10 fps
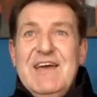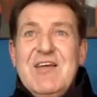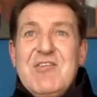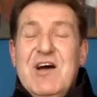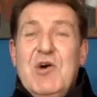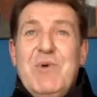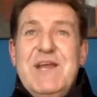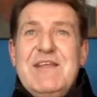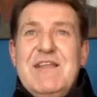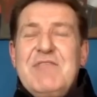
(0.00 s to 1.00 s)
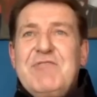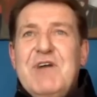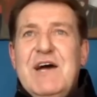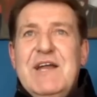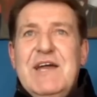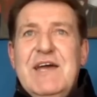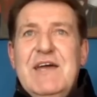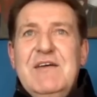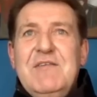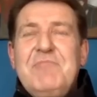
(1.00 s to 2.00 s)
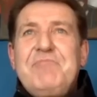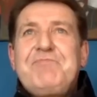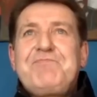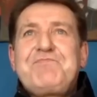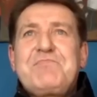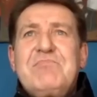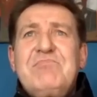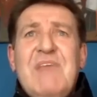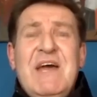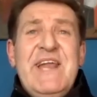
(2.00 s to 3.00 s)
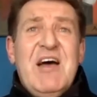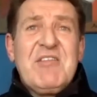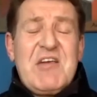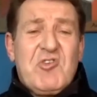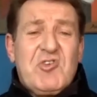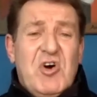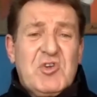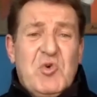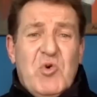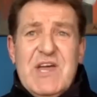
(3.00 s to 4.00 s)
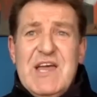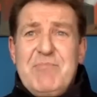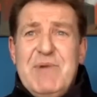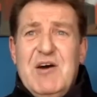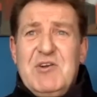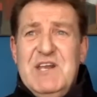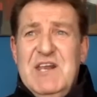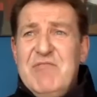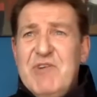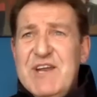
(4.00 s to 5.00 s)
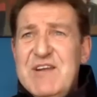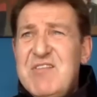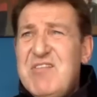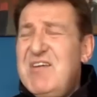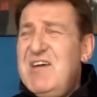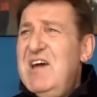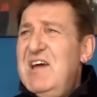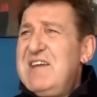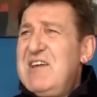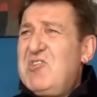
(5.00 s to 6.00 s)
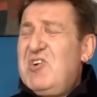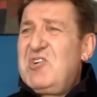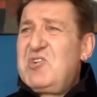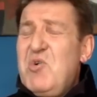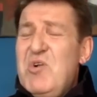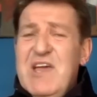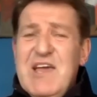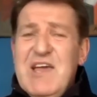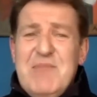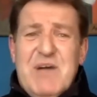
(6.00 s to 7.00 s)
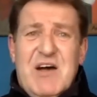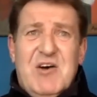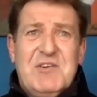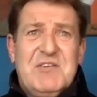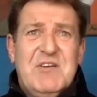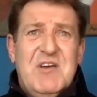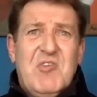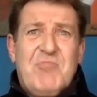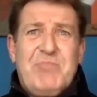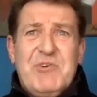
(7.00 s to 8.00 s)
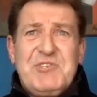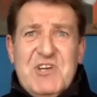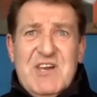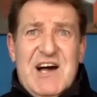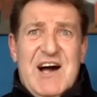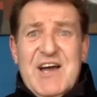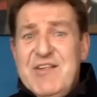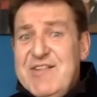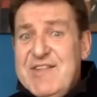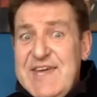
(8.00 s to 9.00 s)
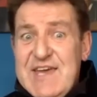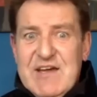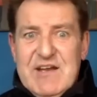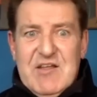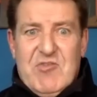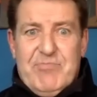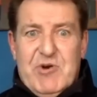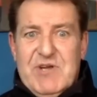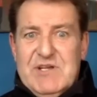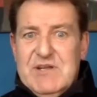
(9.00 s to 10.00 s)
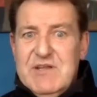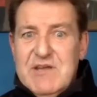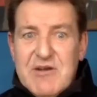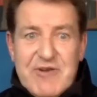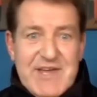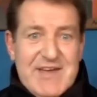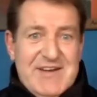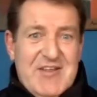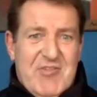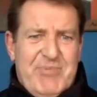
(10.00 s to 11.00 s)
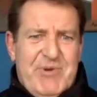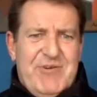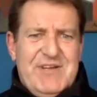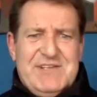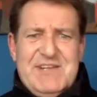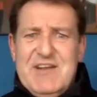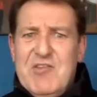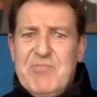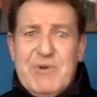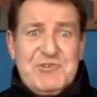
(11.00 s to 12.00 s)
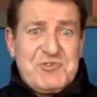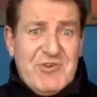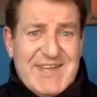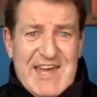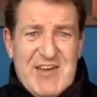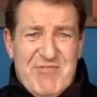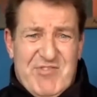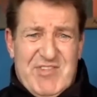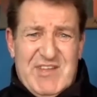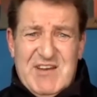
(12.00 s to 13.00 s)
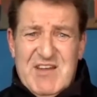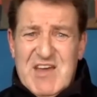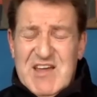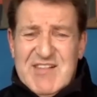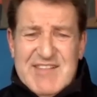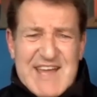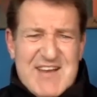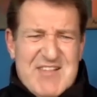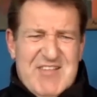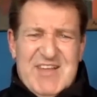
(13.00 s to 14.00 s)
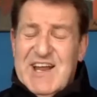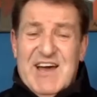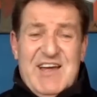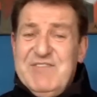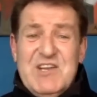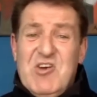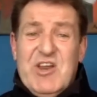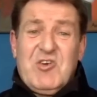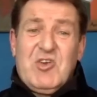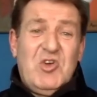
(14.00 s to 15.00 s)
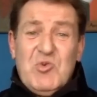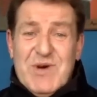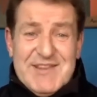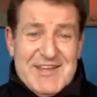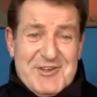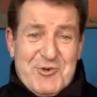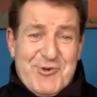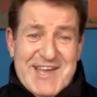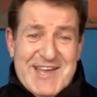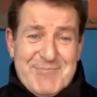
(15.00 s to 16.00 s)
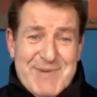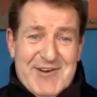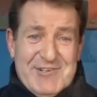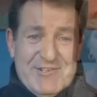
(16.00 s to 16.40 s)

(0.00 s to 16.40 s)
So I went there the Friday, and now they start talking about deliverance. They start talking about spiritual eyes, seeing in the spirit and hearing in the spirit and the spiritual gifts and senses. And I haven't got a clue what they're talking about.